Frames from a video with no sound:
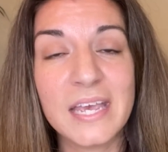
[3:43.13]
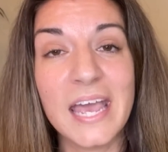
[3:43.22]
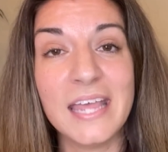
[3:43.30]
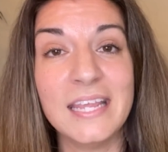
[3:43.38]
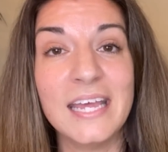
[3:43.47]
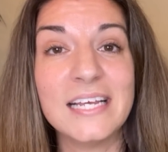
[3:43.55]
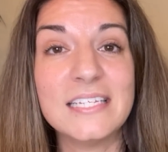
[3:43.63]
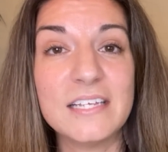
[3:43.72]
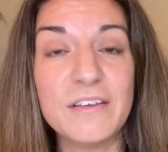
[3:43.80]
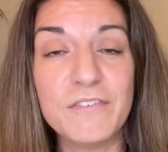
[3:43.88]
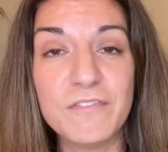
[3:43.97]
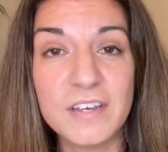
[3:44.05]
And then as
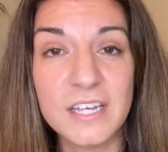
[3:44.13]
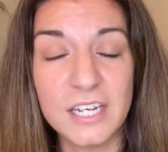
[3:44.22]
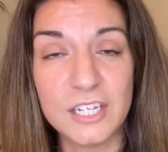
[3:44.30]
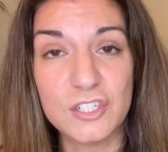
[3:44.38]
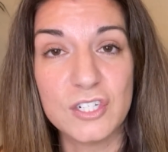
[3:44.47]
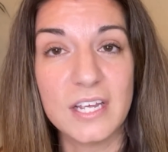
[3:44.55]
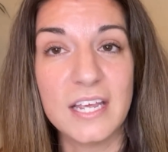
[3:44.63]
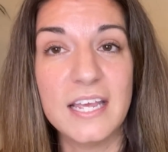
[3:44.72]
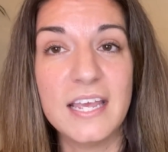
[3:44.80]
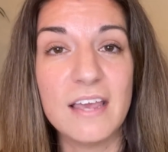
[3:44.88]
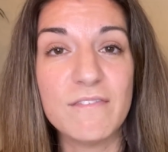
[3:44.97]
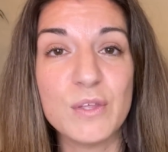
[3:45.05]
he finished, he
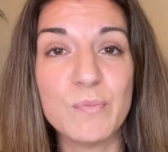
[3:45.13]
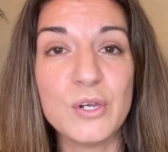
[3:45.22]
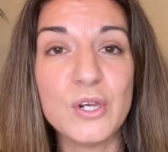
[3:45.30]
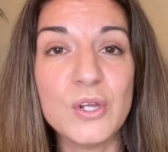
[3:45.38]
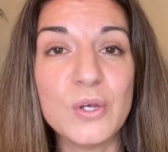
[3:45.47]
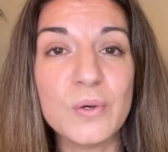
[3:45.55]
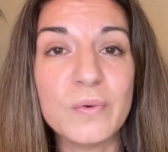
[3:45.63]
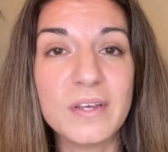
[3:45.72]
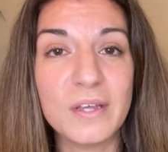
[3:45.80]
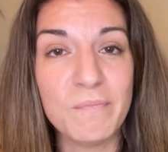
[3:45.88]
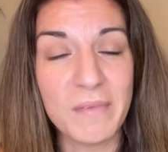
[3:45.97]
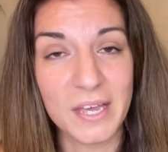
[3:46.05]
gave them a new
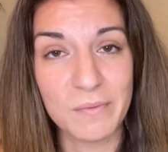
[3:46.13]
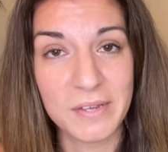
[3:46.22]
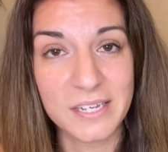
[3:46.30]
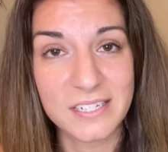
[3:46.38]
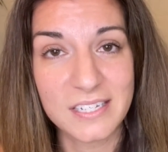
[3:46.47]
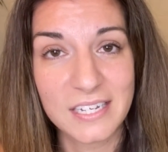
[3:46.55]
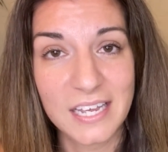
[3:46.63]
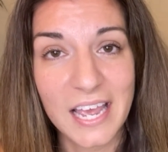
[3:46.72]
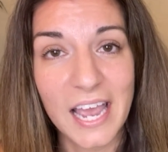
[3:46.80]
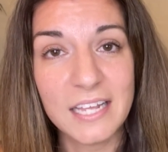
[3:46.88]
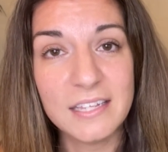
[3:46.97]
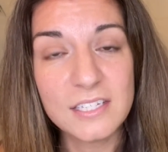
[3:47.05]
commandment.
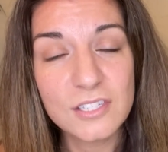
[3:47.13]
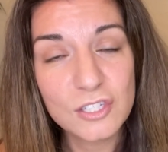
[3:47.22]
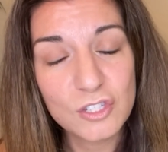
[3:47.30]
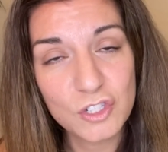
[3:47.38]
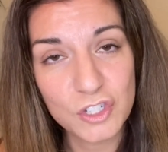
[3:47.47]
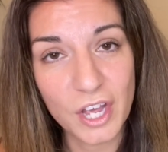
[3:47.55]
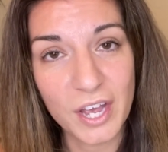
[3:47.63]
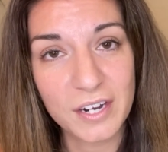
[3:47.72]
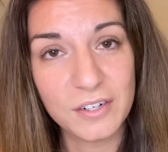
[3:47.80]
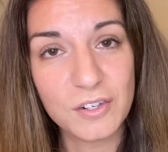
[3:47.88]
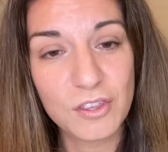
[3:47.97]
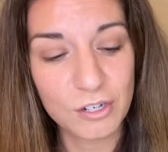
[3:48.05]
And this is
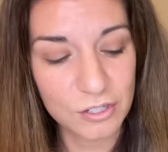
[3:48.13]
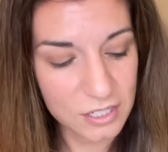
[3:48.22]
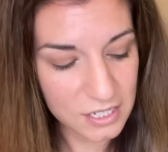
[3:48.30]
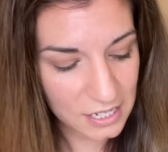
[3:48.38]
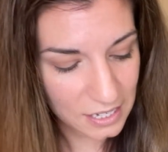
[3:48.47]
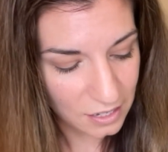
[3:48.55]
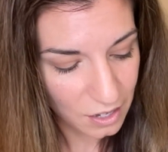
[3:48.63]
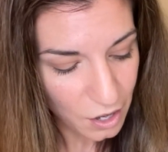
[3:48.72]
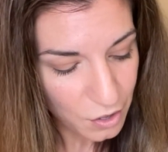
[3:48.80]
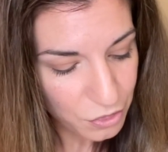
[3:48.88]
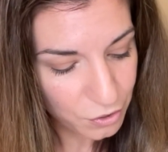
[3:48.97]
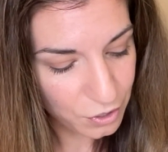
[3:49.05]
John 13,
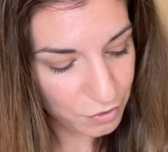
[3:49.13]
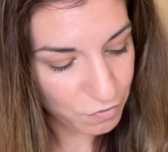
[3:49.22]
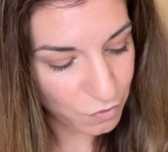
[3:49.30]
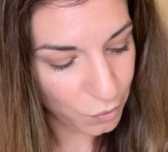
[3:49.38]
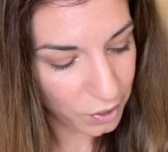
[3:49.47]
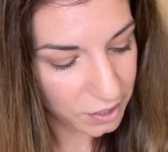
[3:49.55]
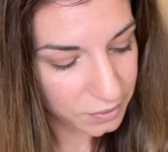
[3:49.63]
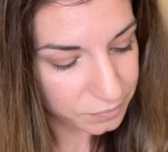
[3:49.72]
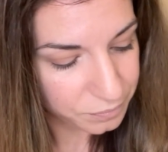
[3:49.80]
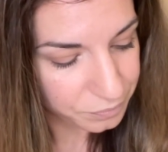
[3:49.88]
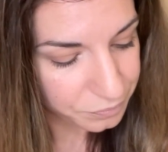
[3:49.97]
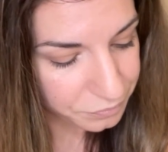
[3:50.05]
34.
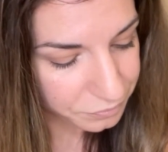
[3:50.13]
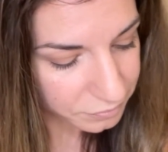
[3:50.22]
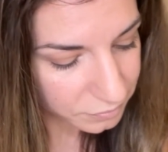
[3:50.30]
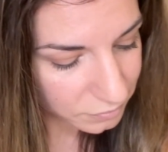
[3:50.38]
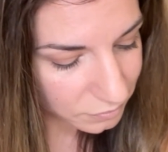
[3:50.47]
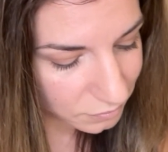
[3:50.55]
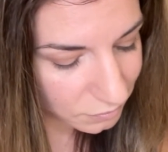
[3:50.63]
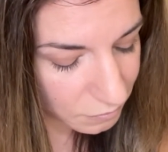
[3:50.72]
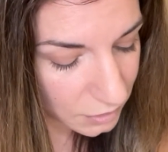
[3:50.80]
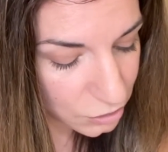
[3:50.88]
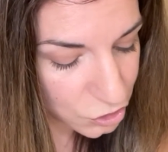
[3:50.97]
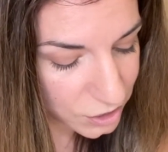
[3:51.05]

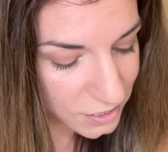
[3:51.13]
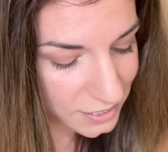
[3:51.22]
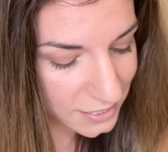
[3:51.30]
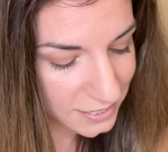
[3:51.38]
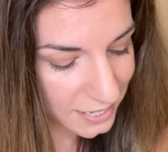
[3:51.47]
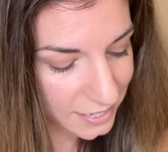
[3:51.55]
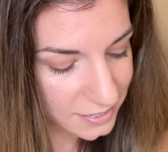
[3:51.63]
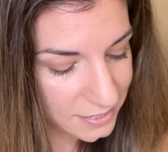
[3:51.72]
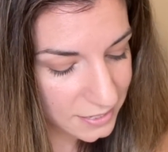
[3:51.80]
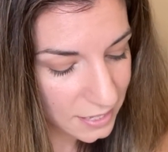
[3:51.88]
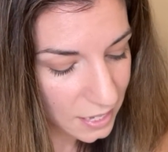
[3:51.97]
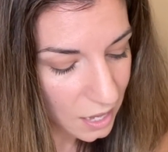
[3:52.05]
Jesus
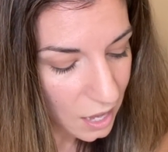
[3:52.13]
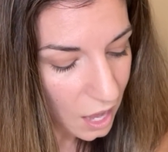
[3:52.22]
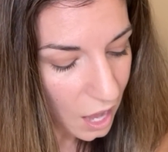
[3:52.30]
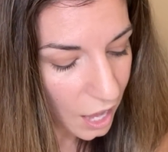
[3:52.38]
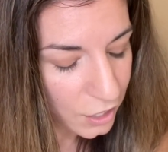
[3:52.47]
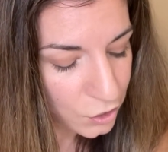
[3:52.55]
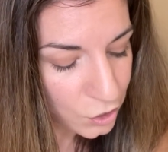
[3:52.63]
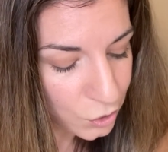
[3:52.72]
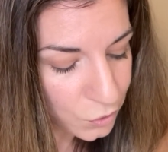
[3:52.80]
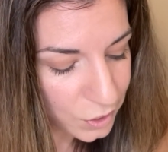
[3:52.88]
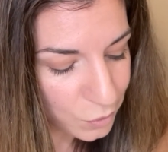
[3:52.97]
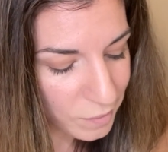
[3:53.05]
says, A
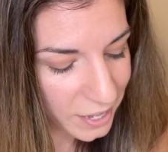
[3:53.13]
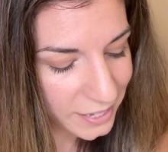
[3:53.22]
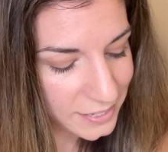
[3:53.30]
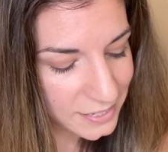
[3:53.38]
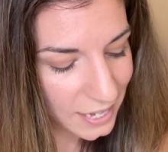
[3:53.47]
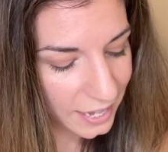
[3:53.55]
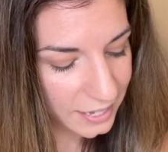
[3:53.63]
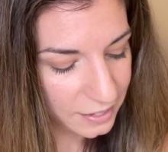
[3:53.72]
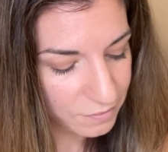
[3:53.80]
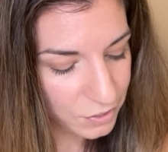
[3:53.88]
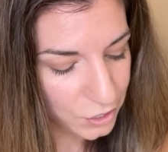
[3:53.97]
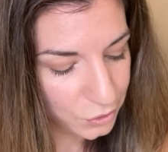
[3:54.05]
new command I
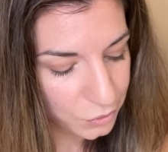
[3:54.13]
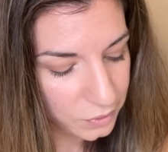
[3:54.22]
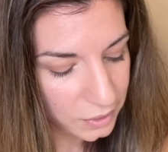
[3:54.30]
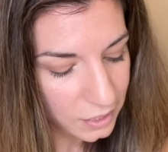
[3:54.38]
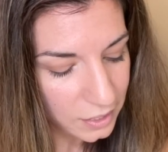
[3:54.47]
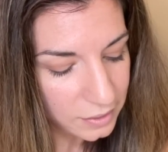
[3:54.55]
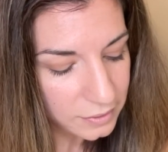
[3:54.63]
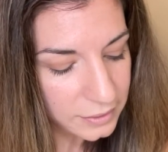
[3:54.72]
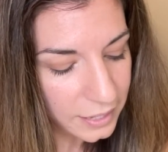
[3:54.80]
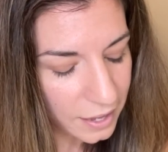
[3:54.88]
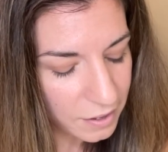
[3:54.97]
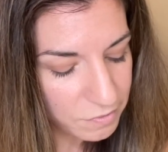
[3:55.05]
give you,
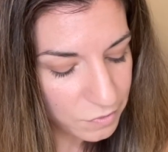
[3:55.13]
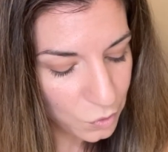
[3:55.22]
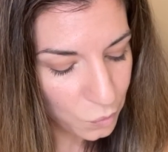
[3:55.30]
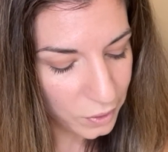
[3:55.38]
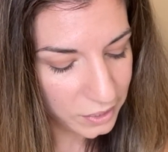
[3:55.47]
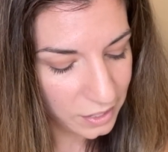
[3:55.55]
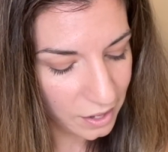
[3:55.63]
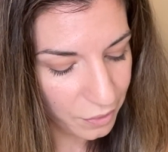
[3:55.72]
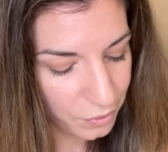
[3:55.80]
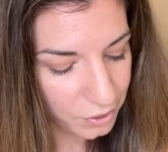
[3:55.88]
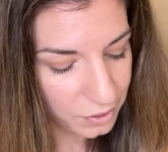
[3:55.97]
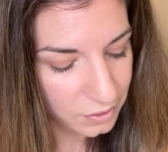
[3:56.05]
love one
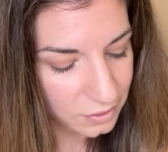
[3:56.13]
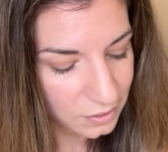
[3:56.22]
another.